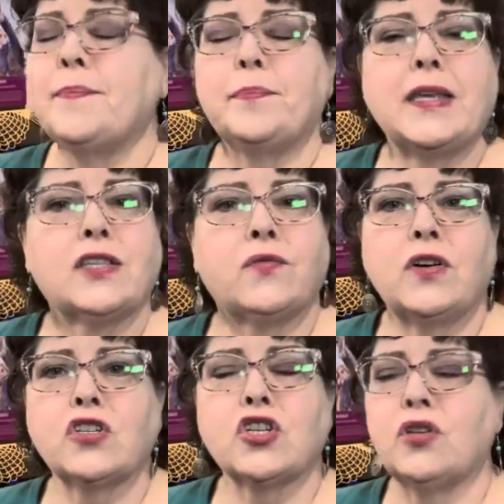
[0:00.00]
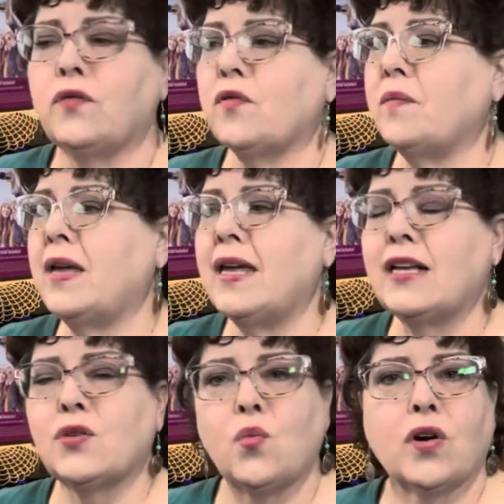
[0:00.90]
It's functional for me,
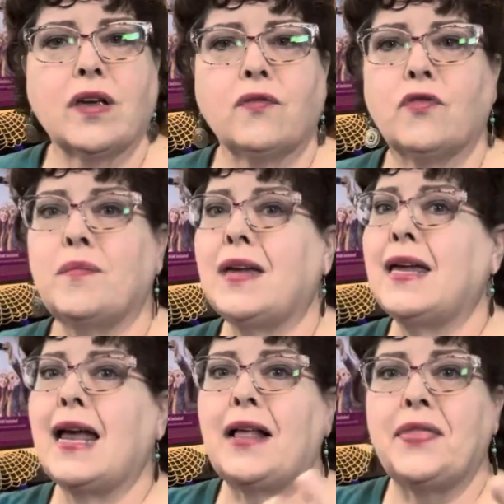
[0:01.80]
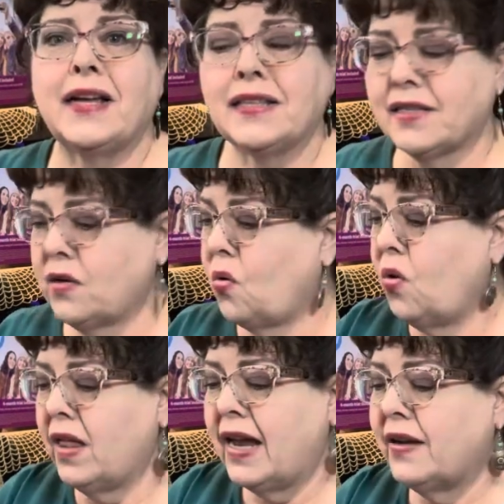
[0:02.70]
it's working for me, and that's
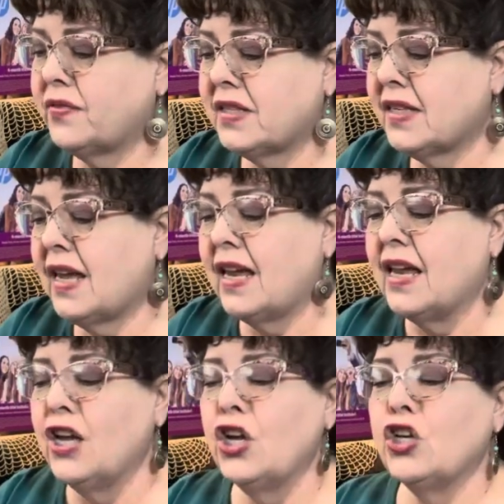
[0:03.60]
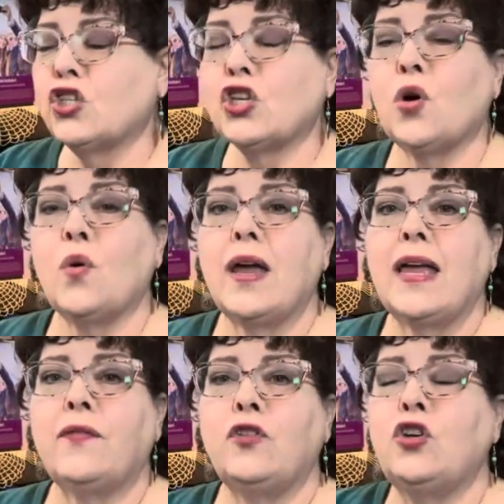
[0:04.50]
all I have to say. So
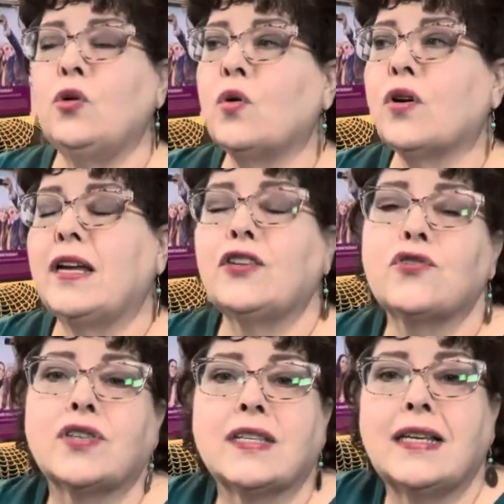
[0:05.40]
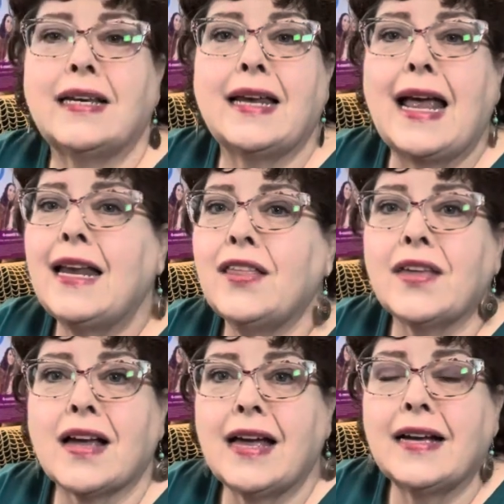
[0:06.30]
if you are interested in
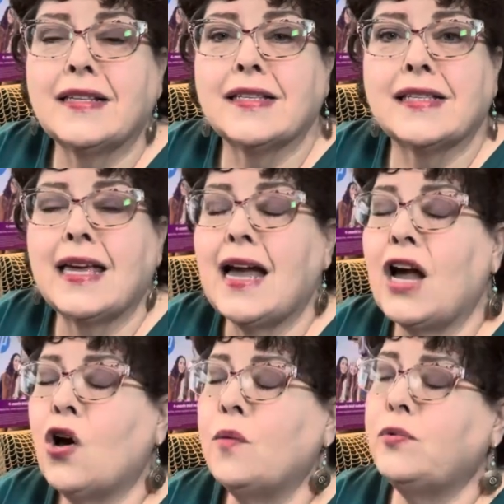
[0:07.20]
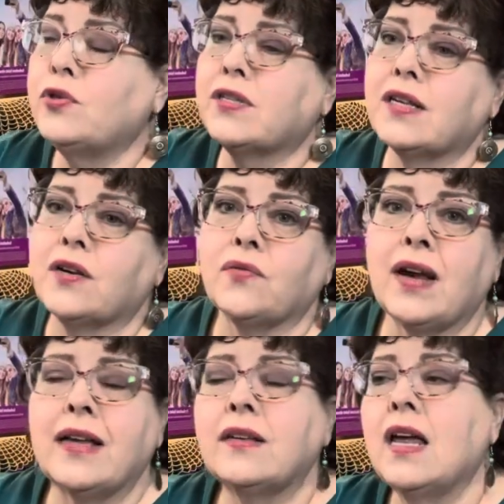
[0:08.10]
anything I had to say, I hope you stick
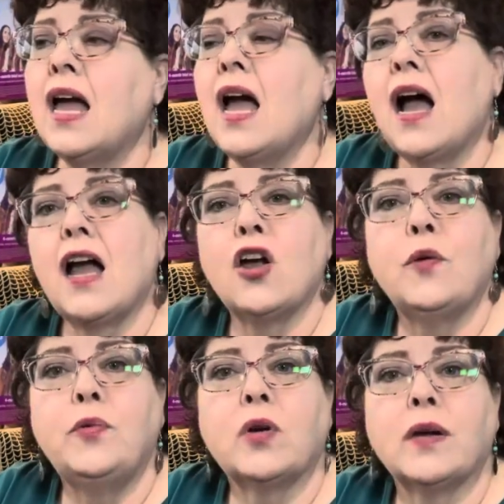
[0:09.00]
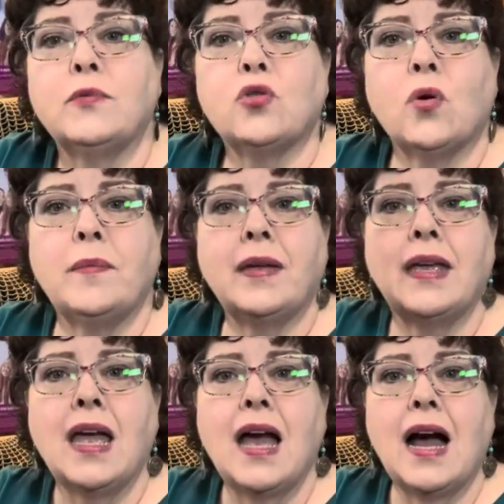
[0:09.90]
around. I hope you come join me.
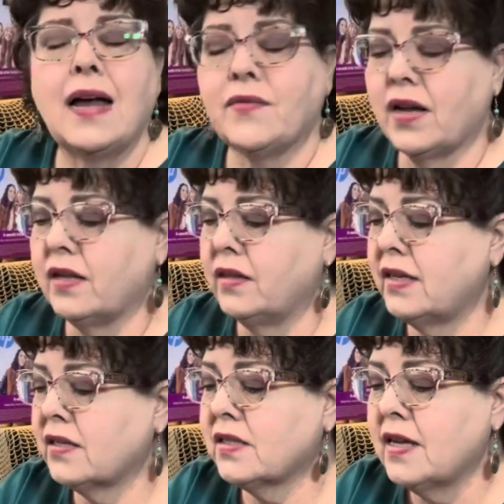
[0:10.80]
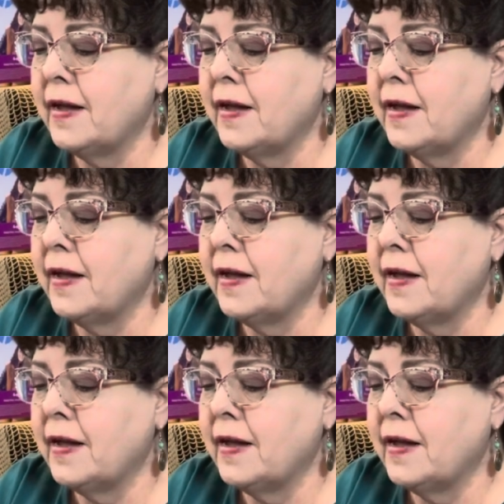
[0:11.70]
I've got a list.